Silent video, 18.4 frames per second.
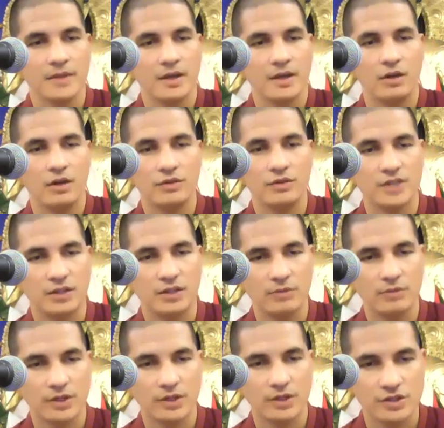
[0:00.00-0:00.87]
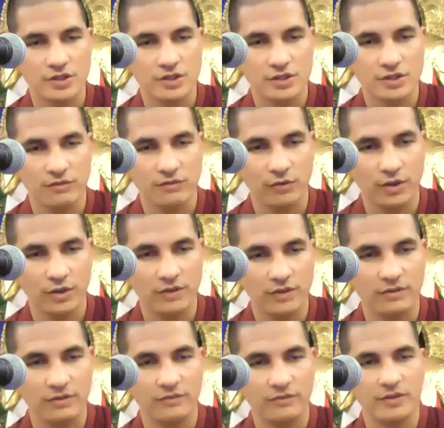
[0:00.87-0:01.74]
all 10 directions devoid
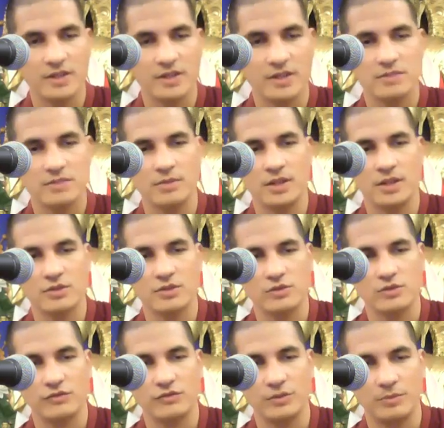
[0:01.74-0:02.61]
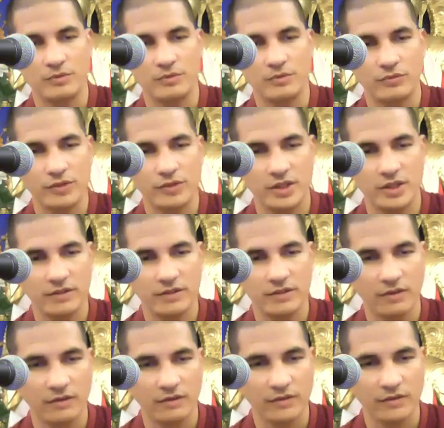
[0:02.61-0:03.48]
of defense, may they swiftly be free
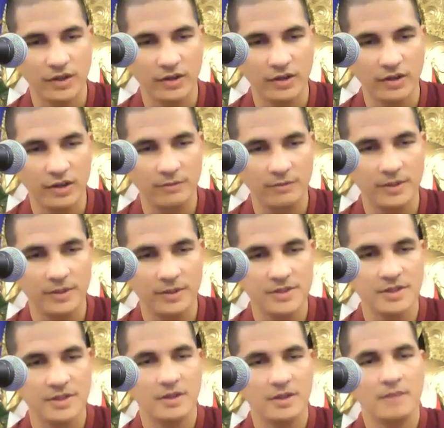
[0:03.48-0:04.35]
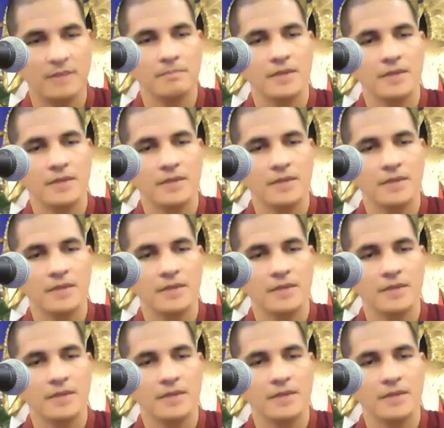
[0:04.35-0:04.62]
of their ailments,